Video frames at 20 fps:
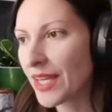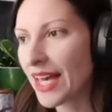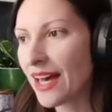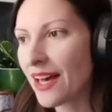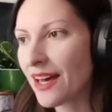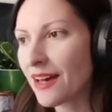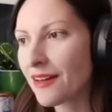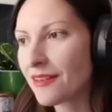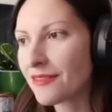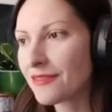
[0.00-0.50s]
We
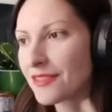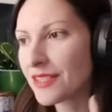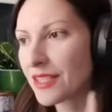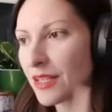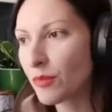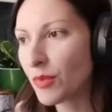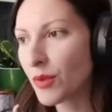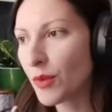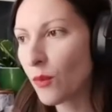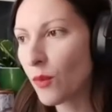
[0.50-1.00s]
have
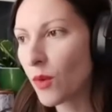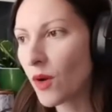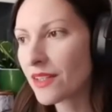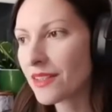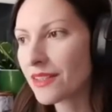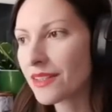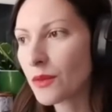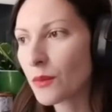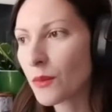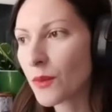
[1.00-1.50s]
number
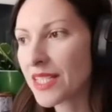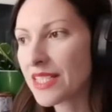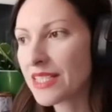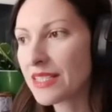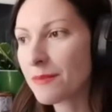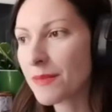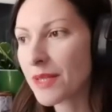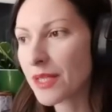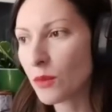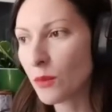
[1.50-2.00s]
1, the
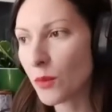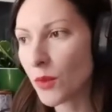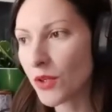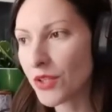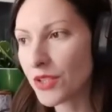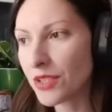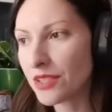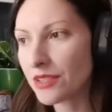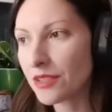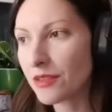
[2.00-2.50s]

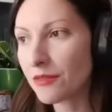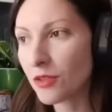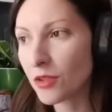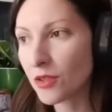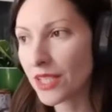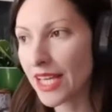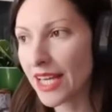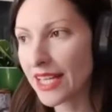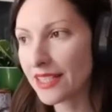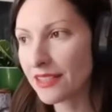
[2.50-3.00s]
windmillwort, the
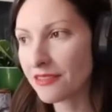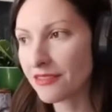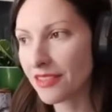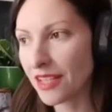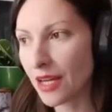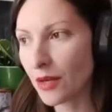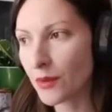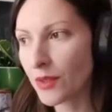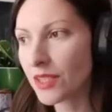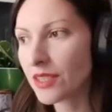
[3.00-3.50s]
volcanic
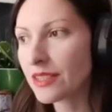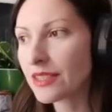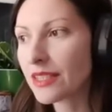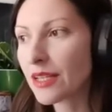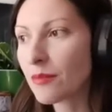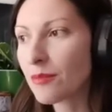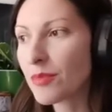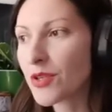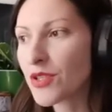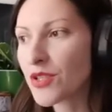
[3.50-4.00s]
flower.
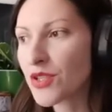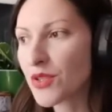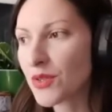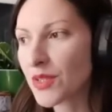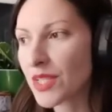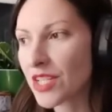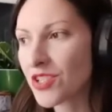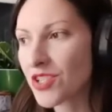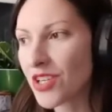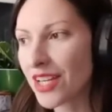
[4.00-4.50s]
Number
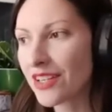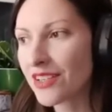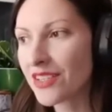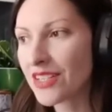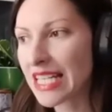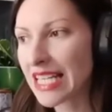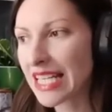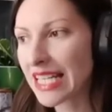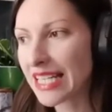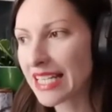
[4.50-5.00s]
2, the
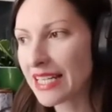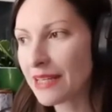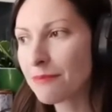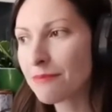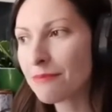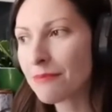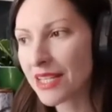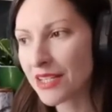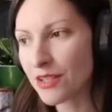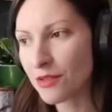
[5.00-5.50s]
checkered
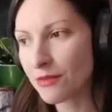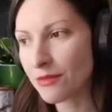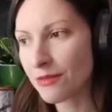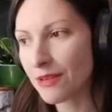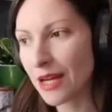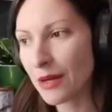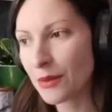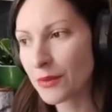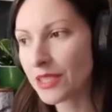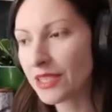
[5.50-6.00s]
lily, meadow
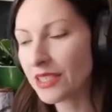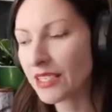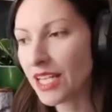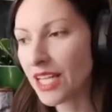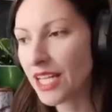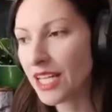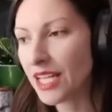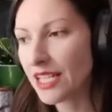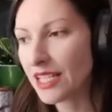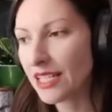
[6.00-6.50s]
flower.
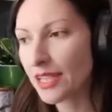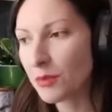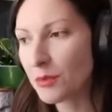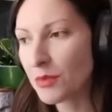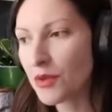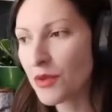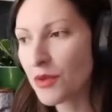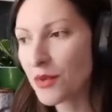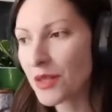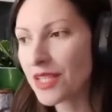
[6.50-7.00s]

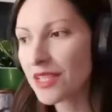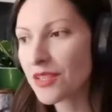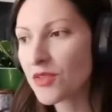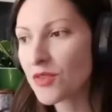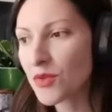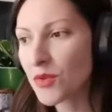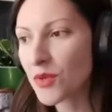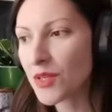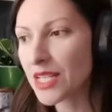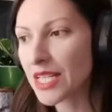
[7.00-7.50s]
Number 3, the
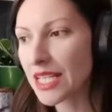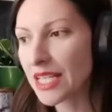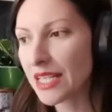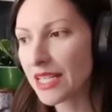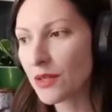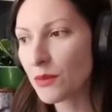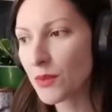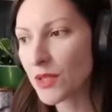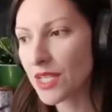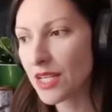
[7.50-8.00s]
sword
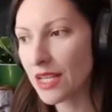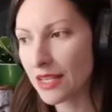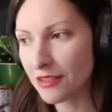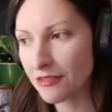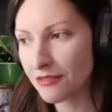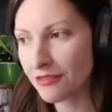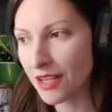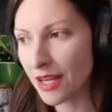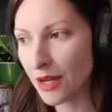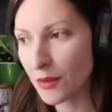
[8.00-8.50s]
lily,
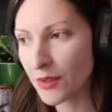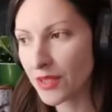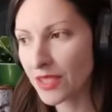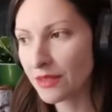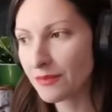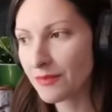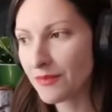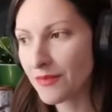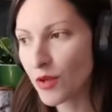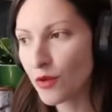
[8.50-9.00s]
woodland
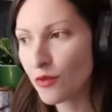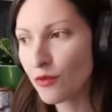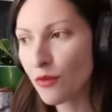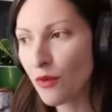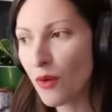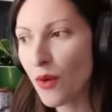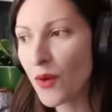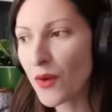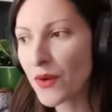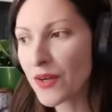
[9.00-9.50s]
flower.
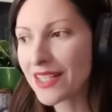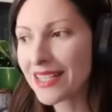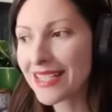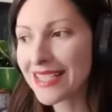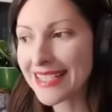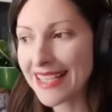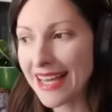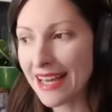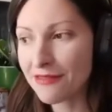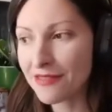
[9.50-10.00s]
4,
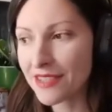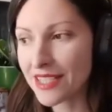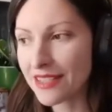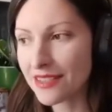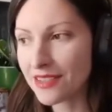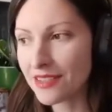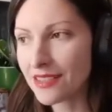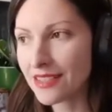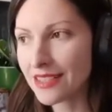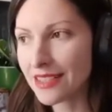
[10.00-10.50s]

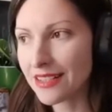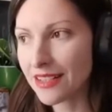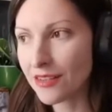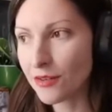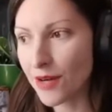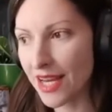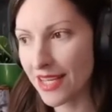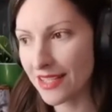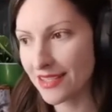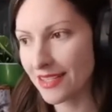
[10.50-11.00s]
daffodil,
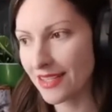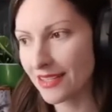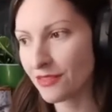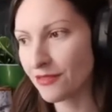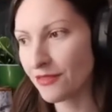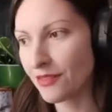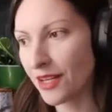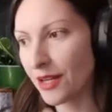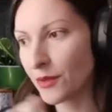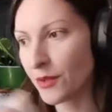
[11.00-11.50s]

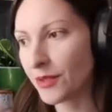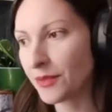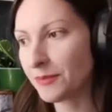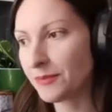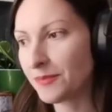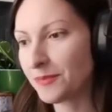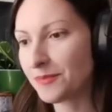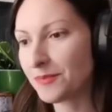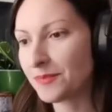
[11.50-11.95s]
grassland flower.